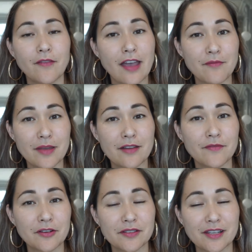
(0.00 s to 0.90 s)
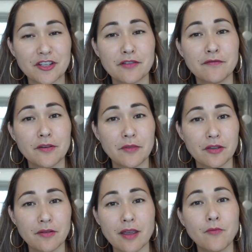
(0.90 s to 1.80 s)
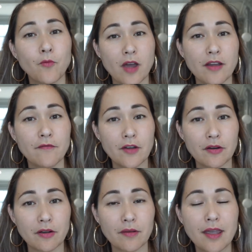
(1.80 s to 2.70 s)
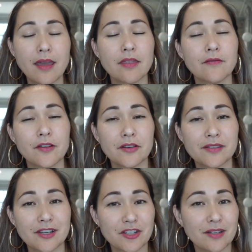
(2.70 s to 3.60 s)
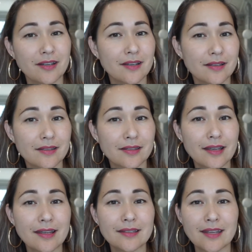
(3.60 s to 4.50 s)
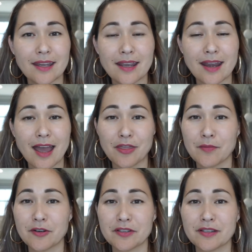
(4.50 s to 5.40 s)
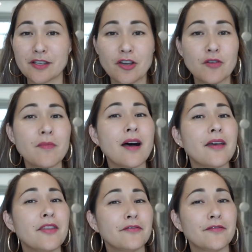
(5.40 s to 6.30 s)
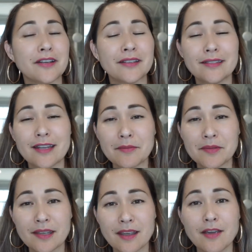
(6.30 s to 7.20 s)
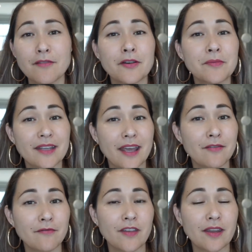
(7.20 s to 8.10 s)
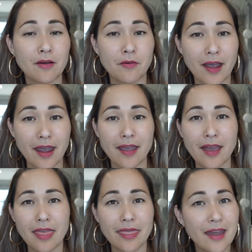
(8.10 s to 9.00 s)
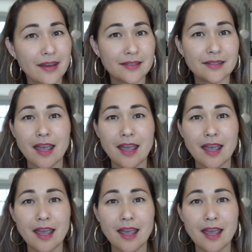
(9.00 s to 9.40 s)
5-minute photo session from you and one photo. The photo session is taken at the person's home on their front steps from 10 feet away. That is